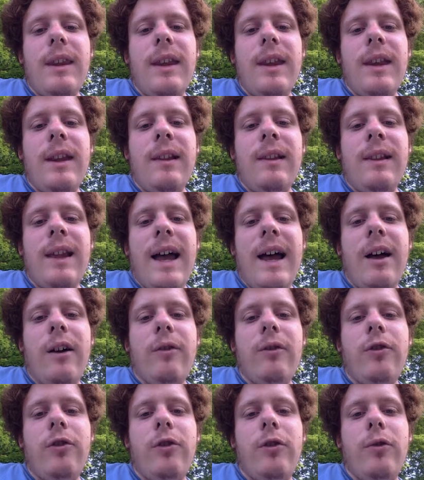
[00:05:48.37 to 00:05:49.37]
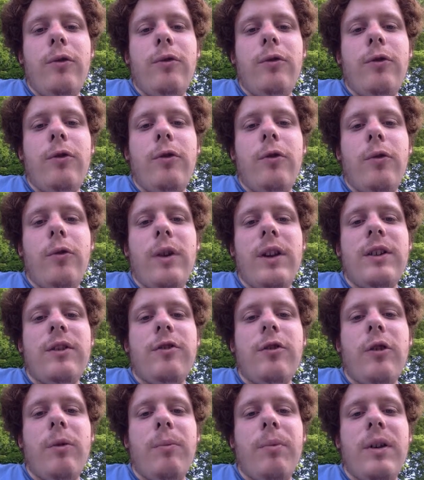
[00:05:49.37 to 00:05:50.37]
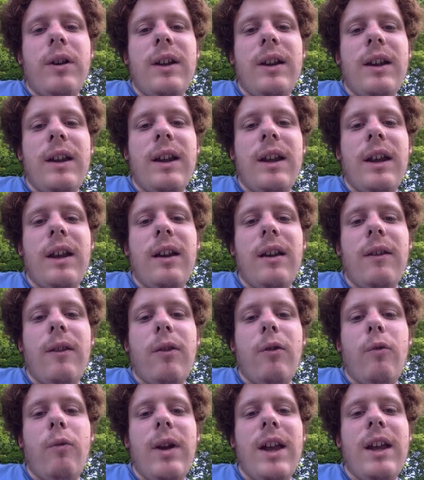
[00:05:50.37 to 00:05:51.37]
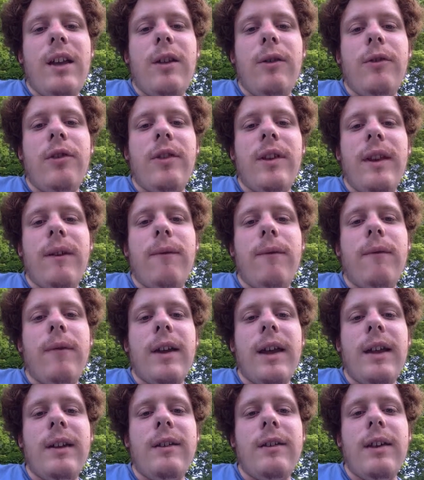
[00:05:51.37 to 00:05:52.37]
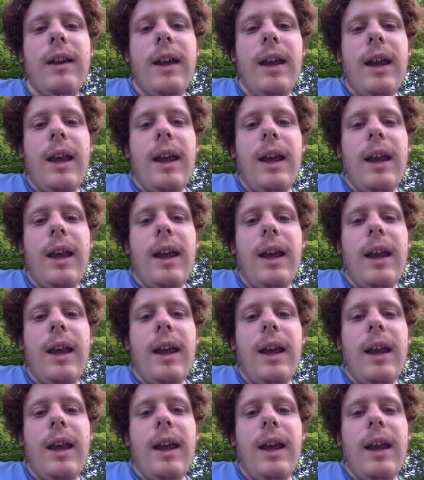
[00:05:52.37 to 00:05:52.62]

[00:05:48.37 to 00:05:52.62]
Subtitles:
allows you to interpret it in the way you see fit,